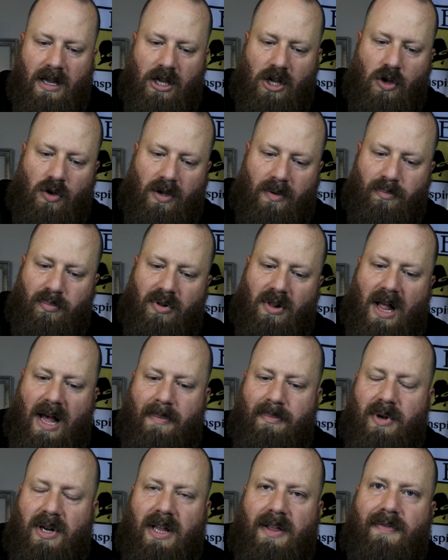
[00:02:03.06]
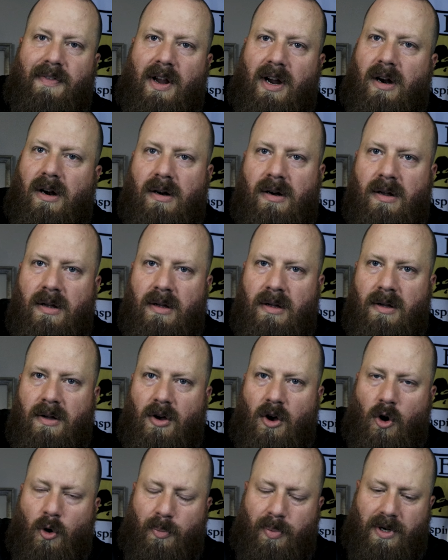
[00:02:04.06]
You can plop it in there,
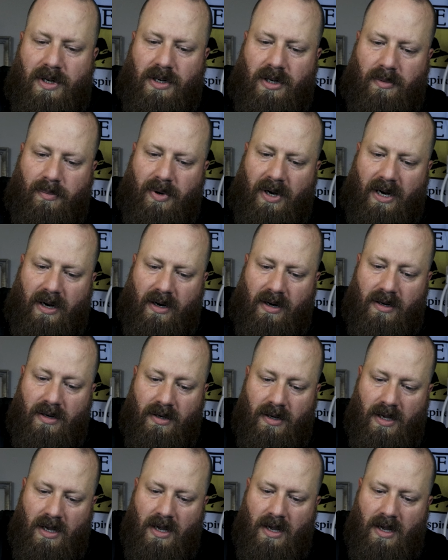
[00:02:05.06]
open your beer,